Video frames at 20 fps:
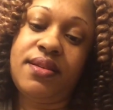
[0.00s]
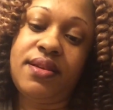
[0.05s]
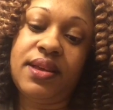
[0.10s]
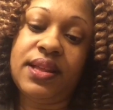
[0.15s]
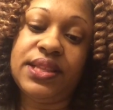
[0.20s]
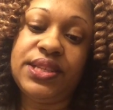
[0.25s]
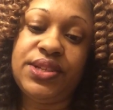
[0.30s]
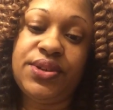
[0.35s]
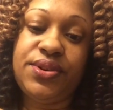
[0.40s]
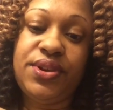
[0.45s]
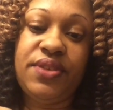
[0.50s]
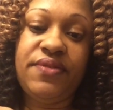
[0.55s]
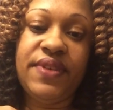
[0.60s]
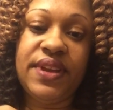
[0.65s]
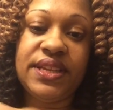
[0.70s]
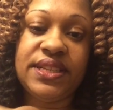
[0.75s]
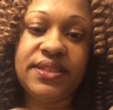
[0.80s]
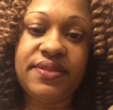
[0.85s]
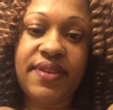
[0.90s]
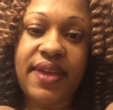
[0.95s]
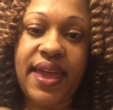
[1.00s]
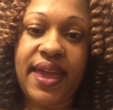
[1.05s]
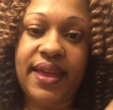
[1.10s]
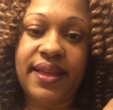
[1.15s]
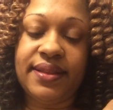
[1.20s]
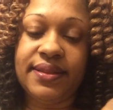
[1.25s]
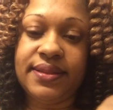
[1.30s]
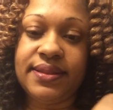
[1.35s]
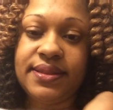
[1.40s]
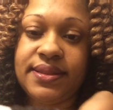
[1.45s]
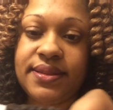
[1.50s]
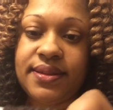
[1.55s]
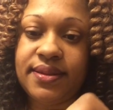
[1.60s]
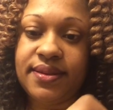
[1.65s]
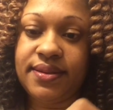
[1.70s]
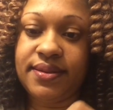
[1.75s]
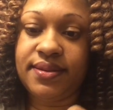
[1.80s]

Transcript: until you reach the end,